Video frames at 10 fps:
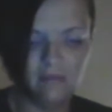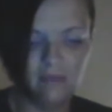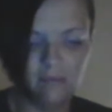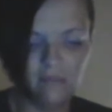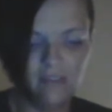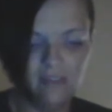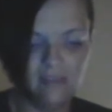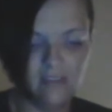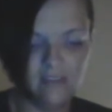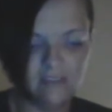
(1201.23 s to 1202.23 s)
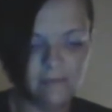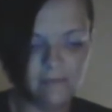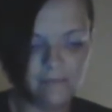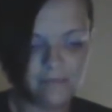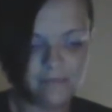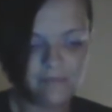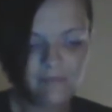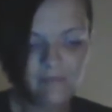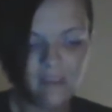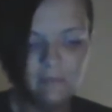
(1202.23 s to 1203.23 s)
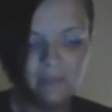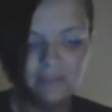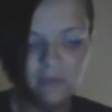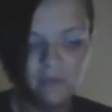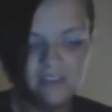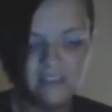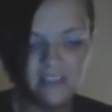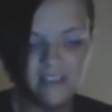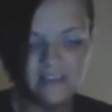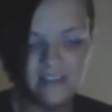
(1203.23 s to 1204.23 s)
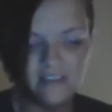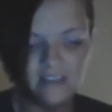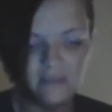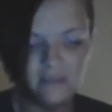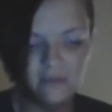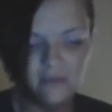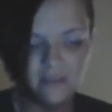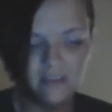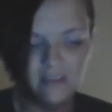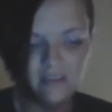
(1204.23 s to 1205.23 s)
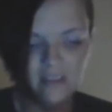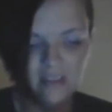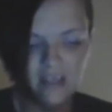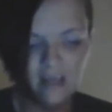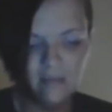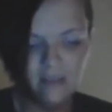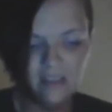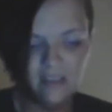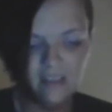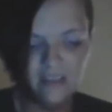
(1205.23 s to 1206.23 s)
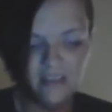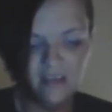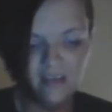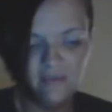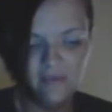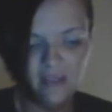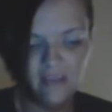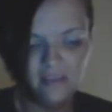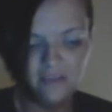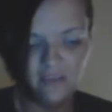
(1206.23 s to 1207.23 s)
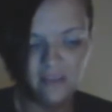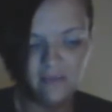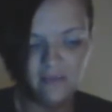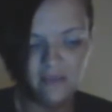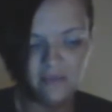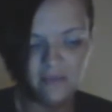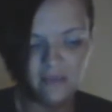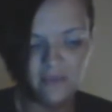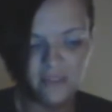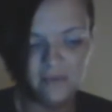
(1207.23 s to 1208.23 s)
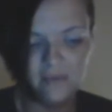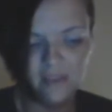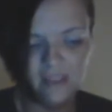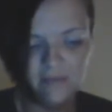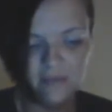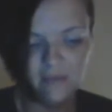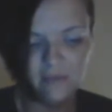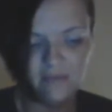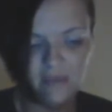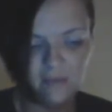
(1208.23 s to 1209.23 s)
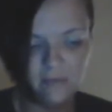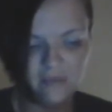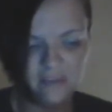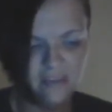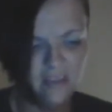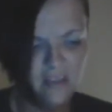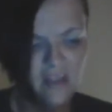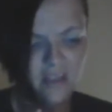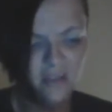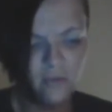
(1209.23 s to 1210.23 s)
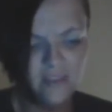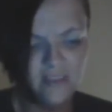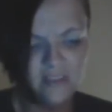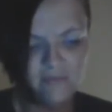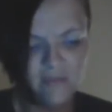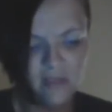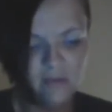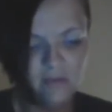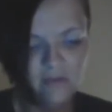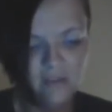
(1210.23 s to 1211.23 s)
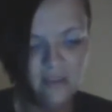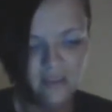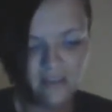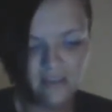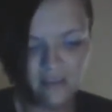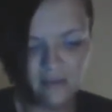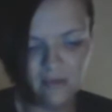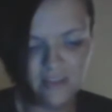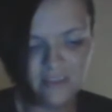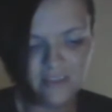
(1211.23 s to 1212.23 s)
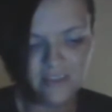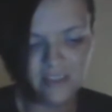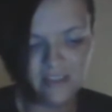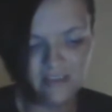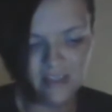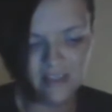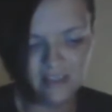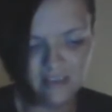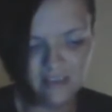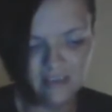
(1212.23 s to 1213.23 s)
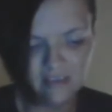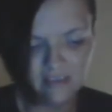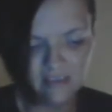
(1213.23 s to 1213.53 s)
I'm reading this. But Jordan's case has underscored how many nonviolent drug offenders are serving life terms in federal prison. According to federal corrections data